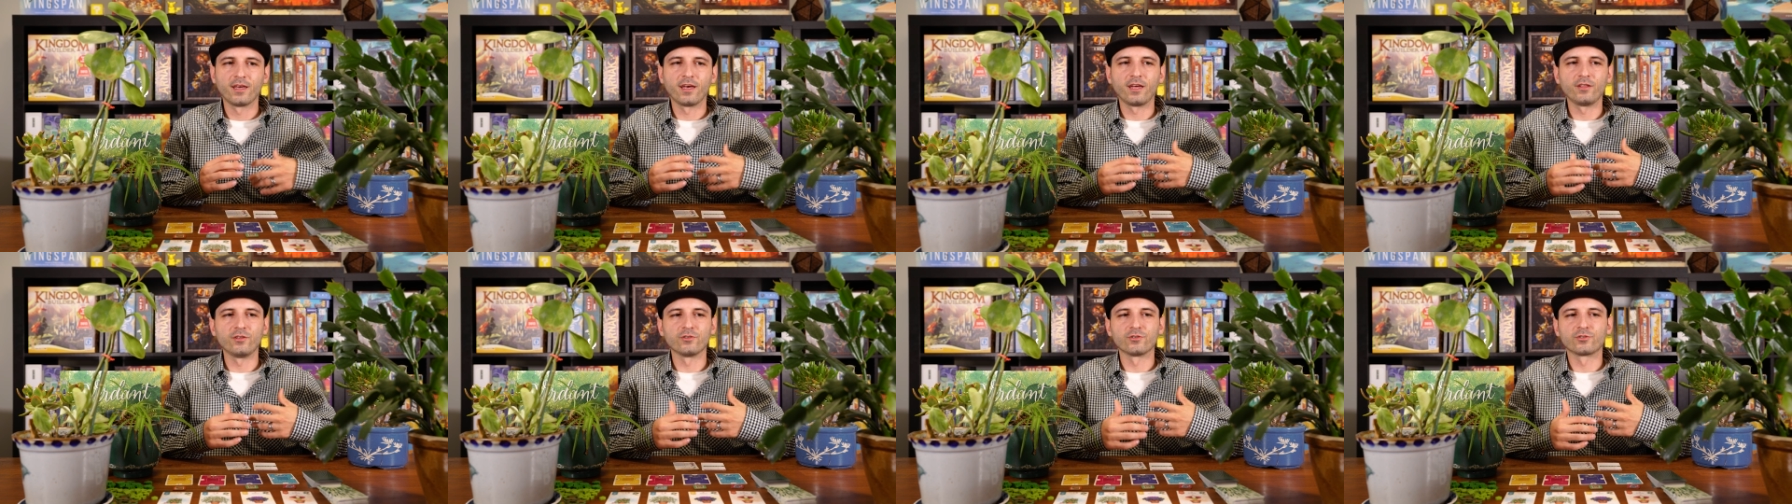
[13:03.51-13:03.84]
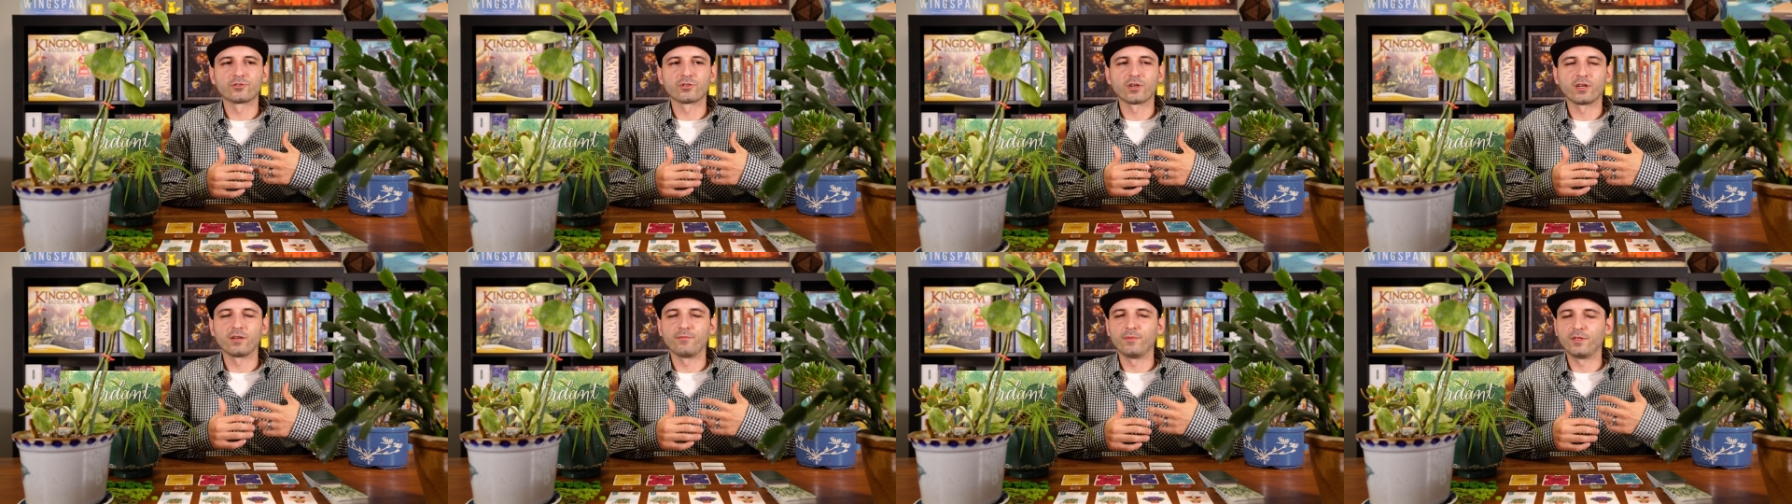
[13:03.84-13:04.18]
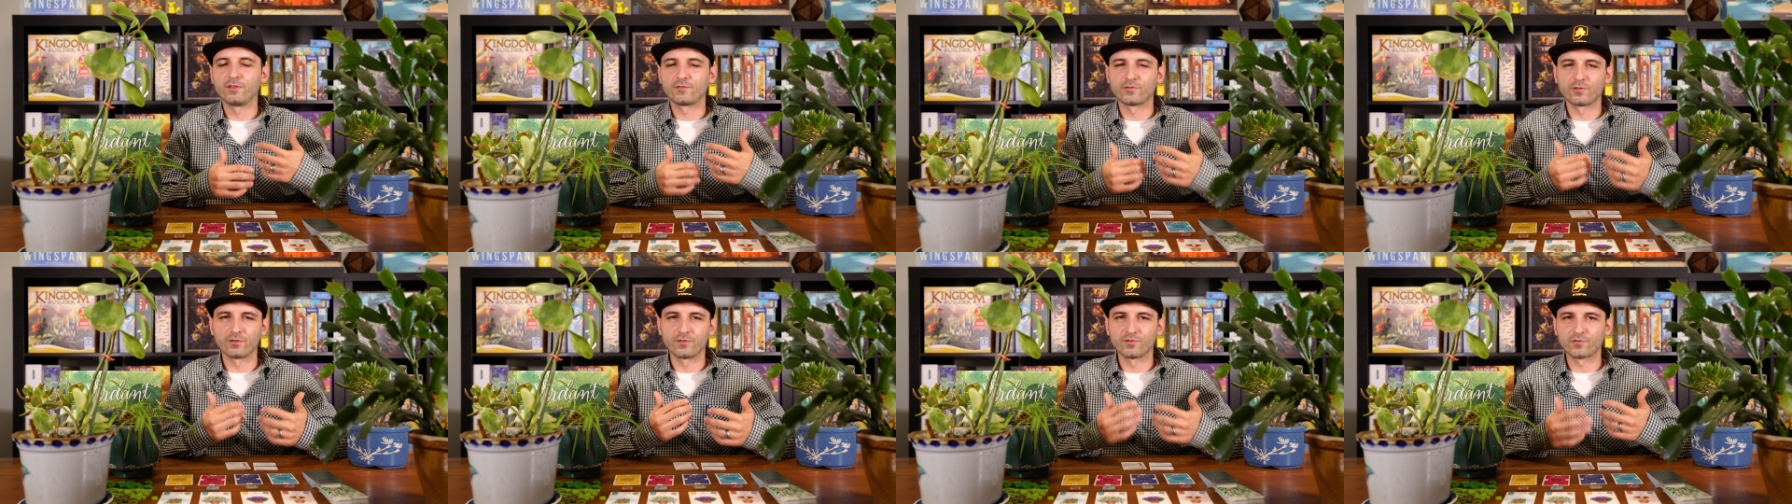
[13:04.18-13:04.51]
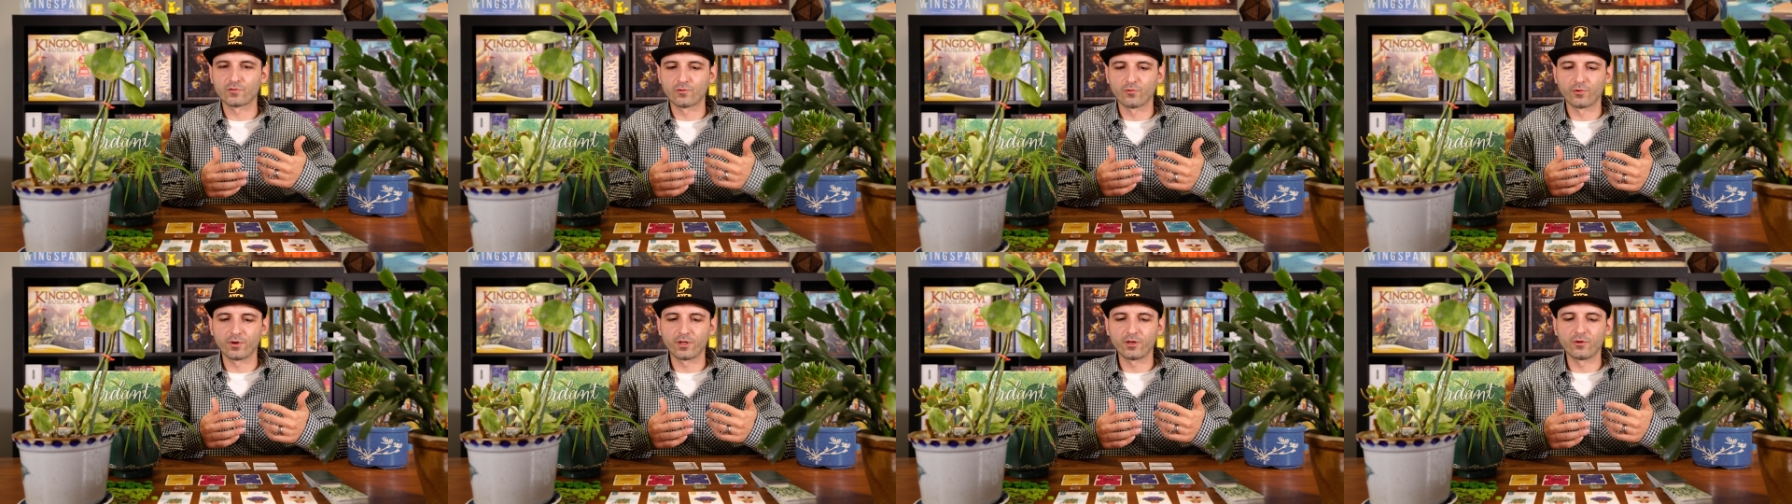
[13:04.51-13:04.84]
and you're just trying to meet certain
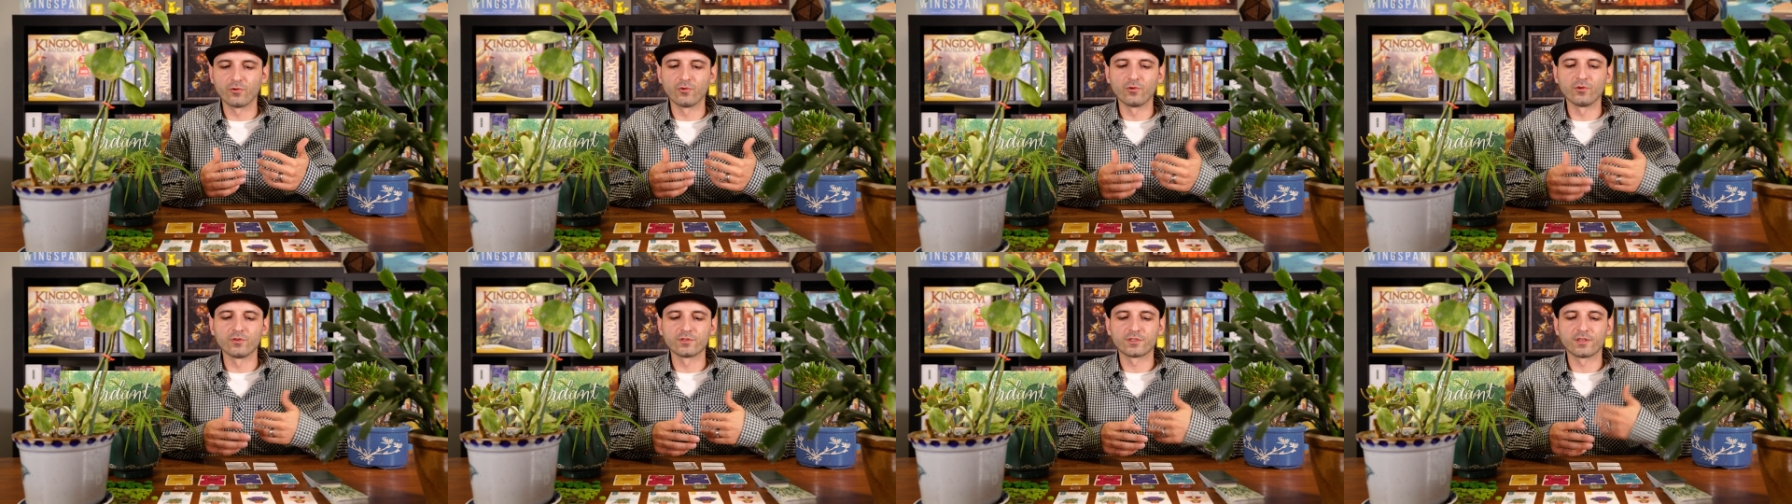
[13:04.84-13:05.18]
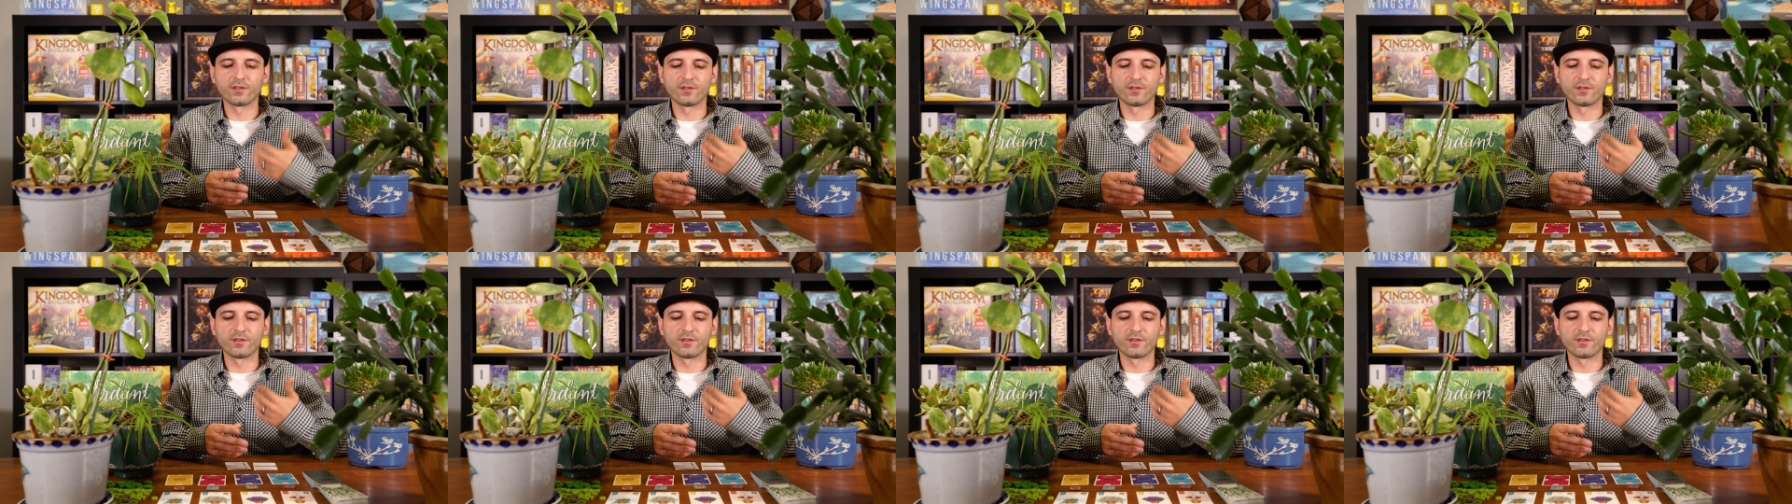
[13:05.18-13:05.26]
scoring goals,